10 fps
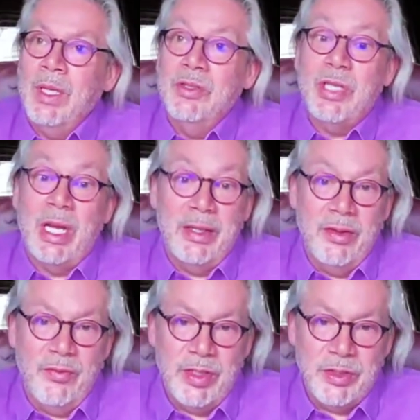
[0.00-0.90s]
selling
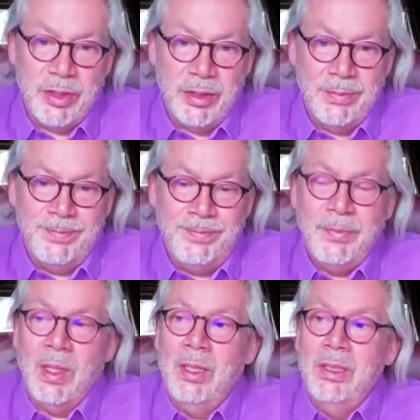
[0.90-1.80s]
the vision
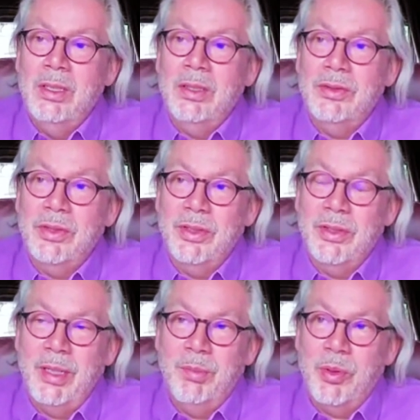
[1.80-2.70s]

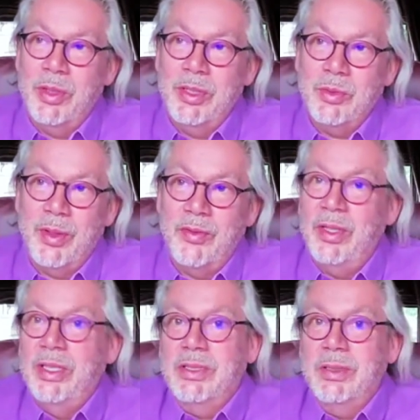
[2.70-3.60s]
to employers or whatever.
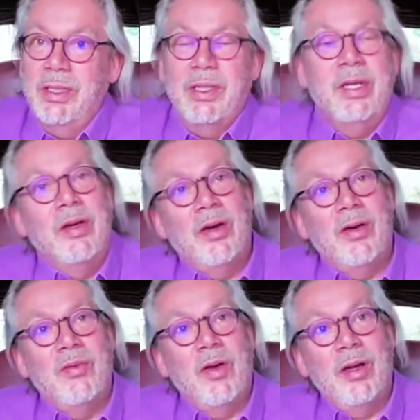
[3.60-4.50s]
It's you know
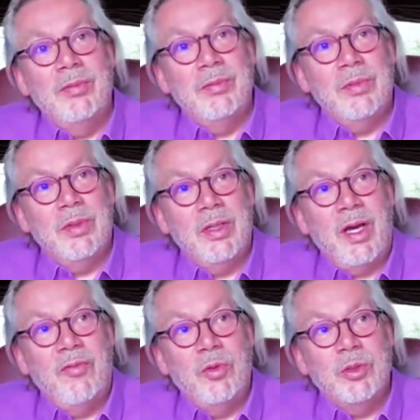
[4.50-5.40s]
I've,
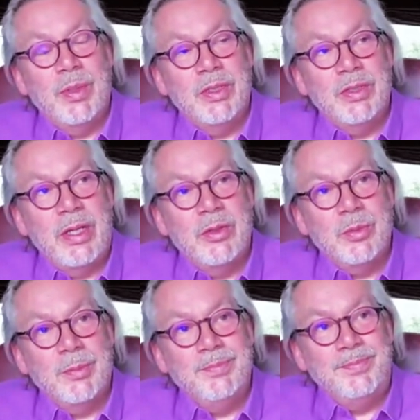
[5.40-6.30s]
I've always been a
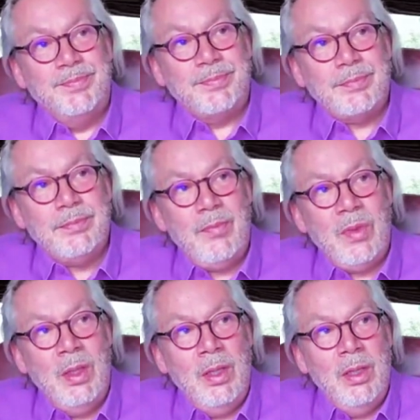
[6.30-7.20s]
salesman,
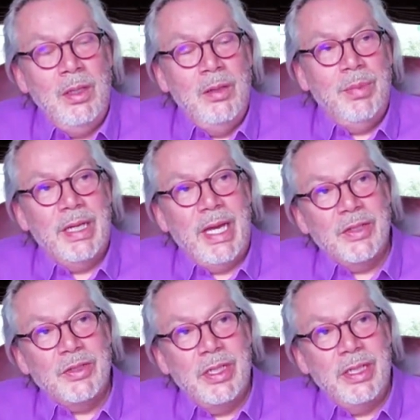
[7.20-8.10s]
but
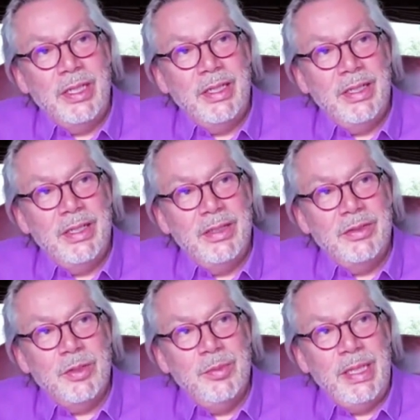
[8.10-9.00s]
actually
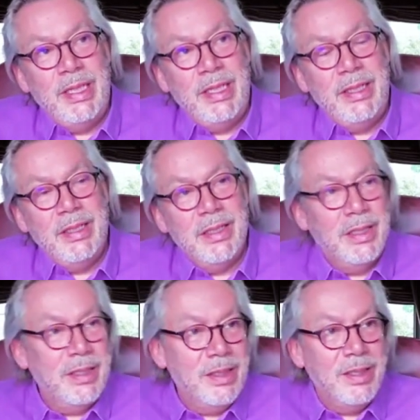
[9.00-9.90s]
to me,
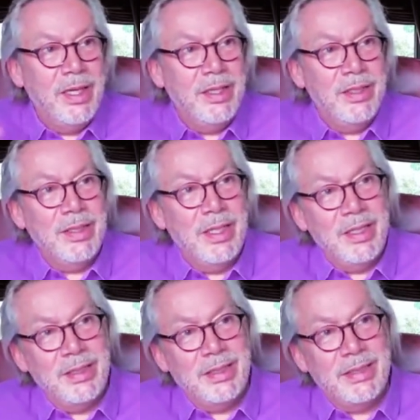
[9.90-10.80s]

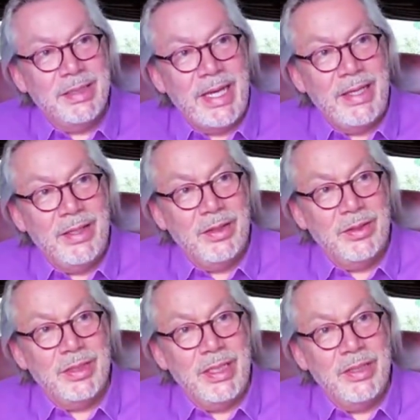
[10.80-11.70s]

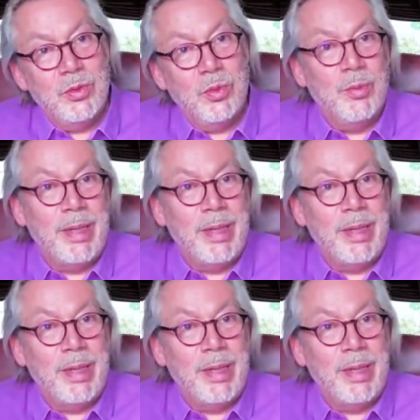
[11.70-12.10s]
sales is all